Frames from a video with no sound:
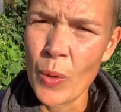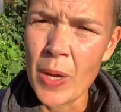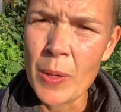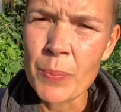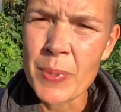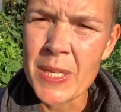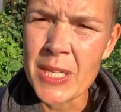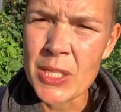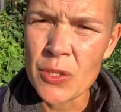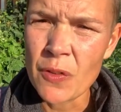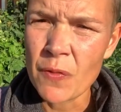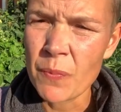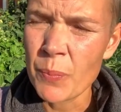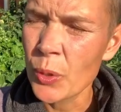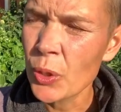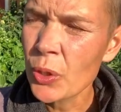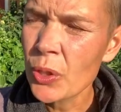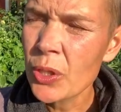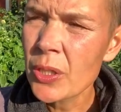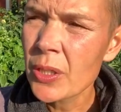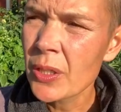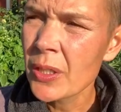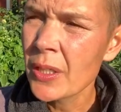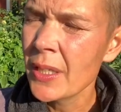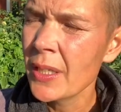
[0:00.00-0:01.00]
piece of
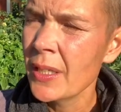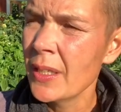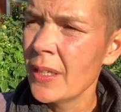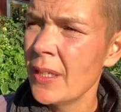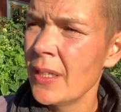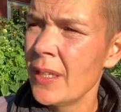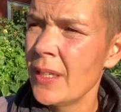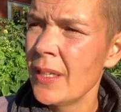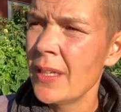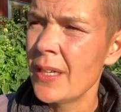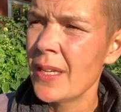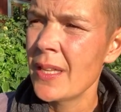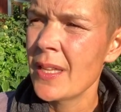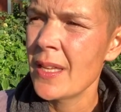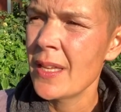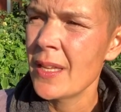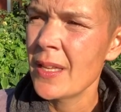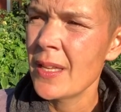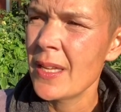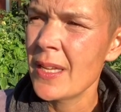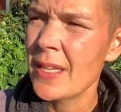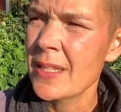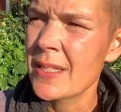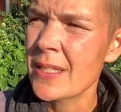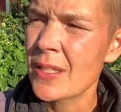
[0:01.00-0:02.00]
book.
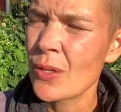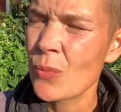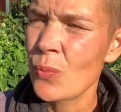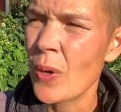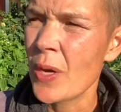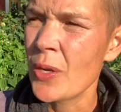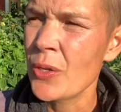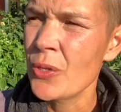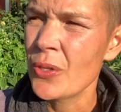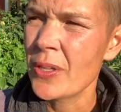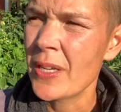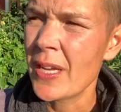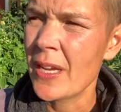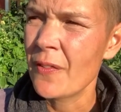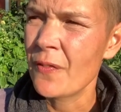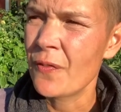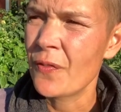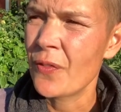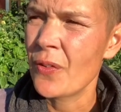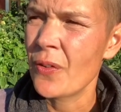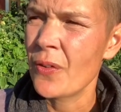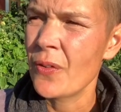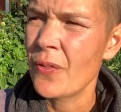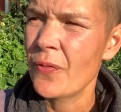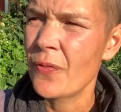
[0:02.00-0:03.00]
It's the one you get
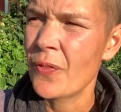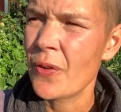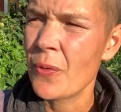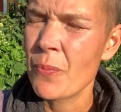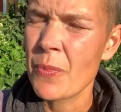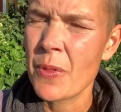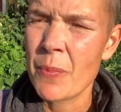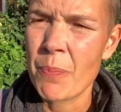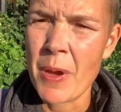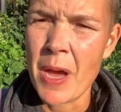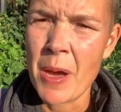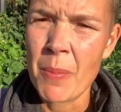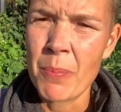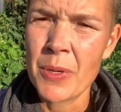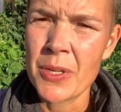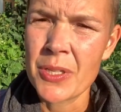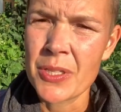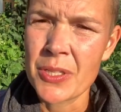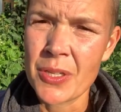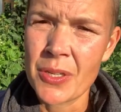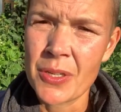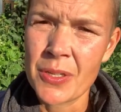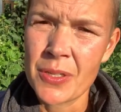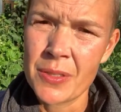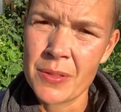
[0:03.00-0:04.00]
from the
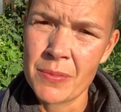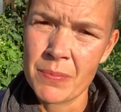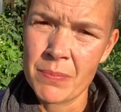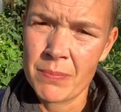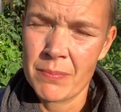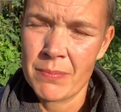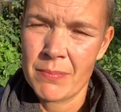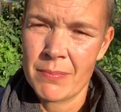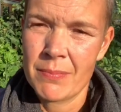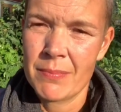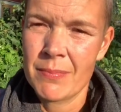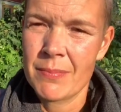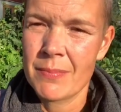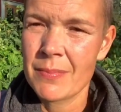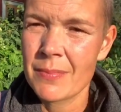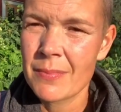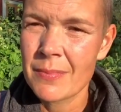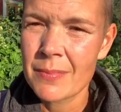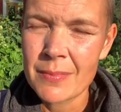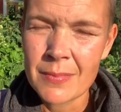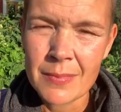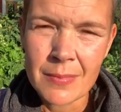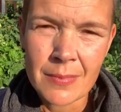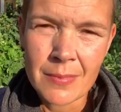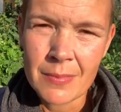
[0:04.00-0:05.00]
publisher
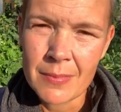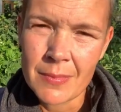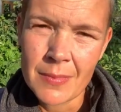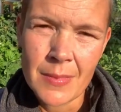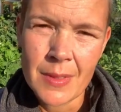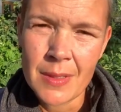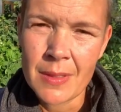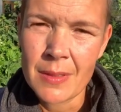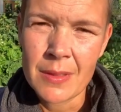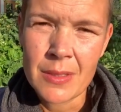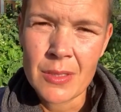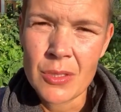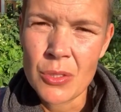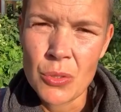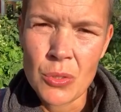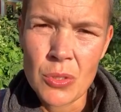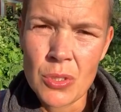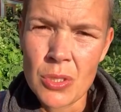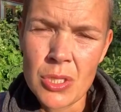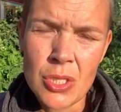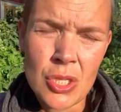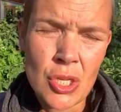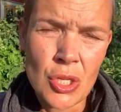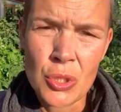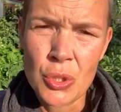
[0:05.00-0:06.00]

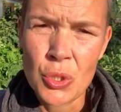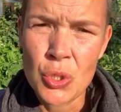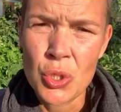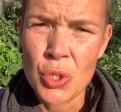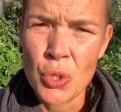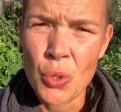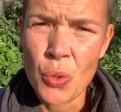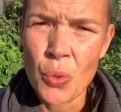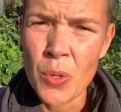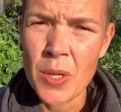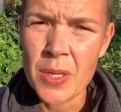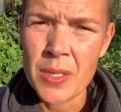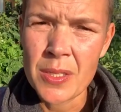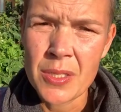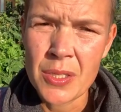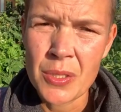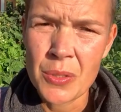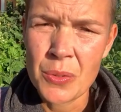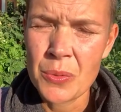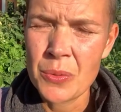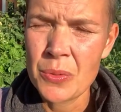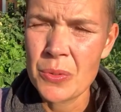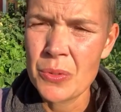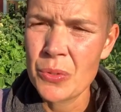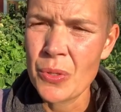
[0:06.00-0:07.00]
to show and
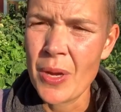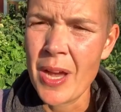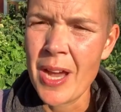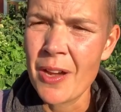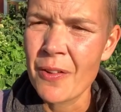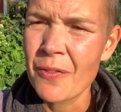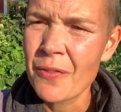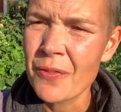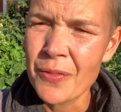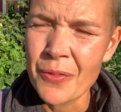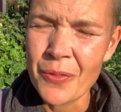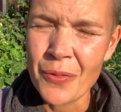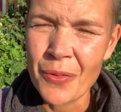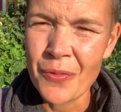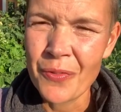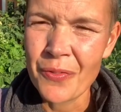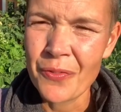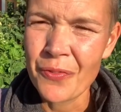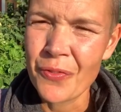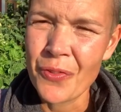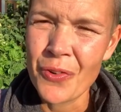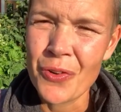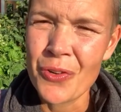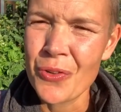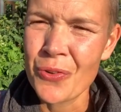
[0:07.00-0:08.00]
to have
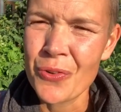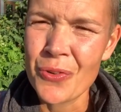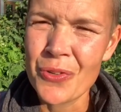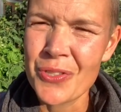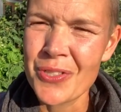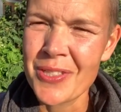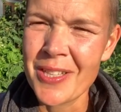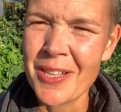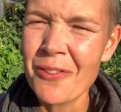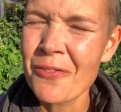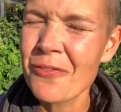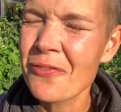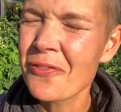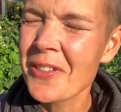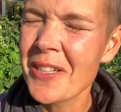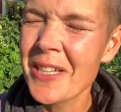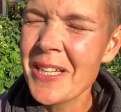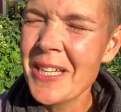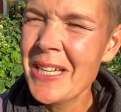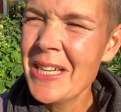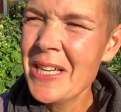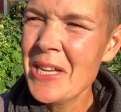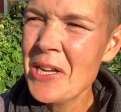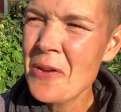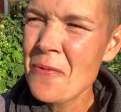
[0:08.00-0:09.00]
for yourself.
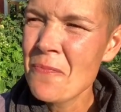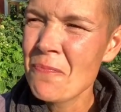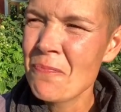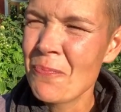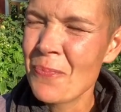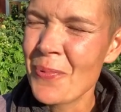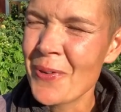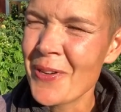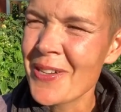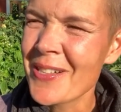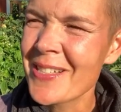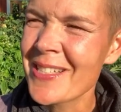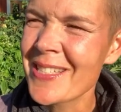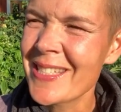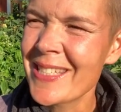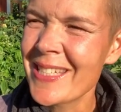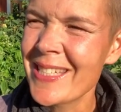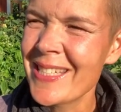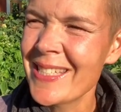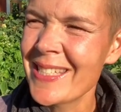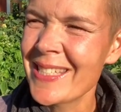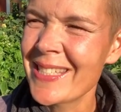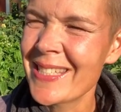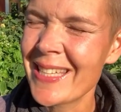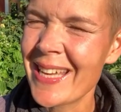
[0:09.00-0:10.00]
But
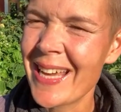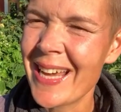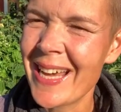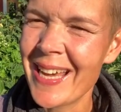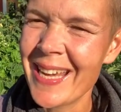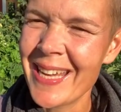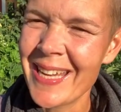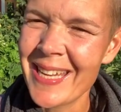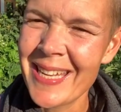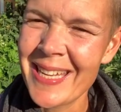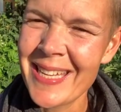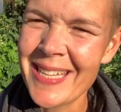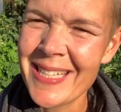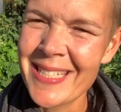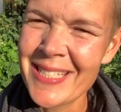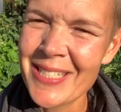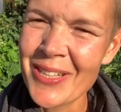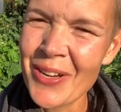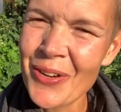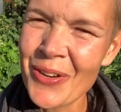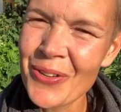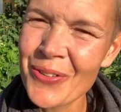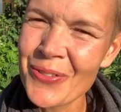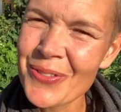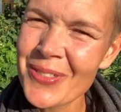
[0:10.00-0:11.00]
since I
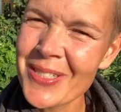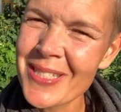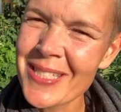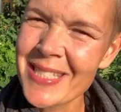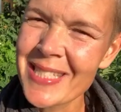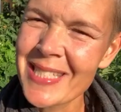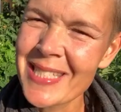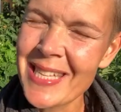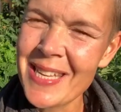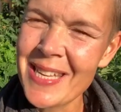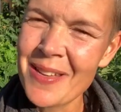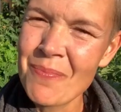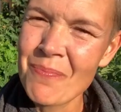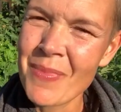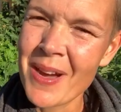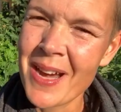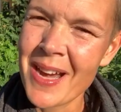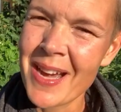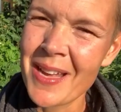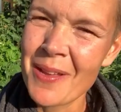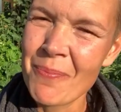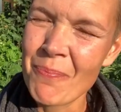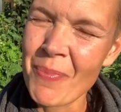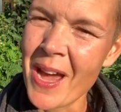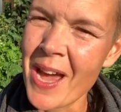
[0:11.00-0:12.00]
don't see
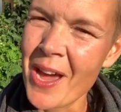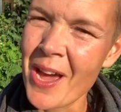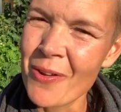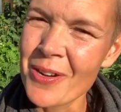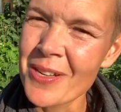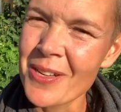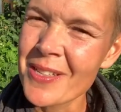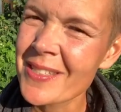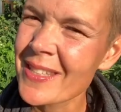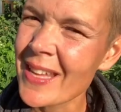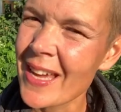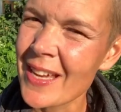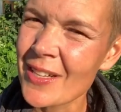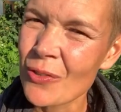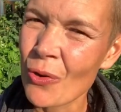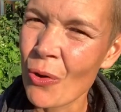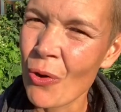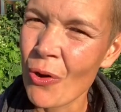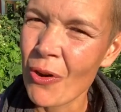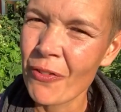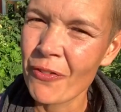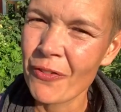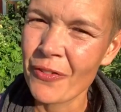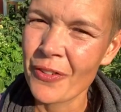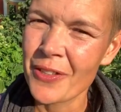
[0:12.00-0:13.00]
my parents that
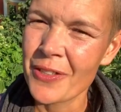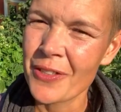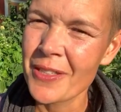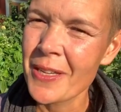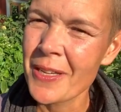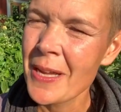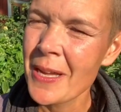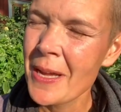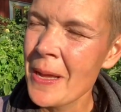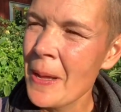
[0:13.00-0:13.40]
often,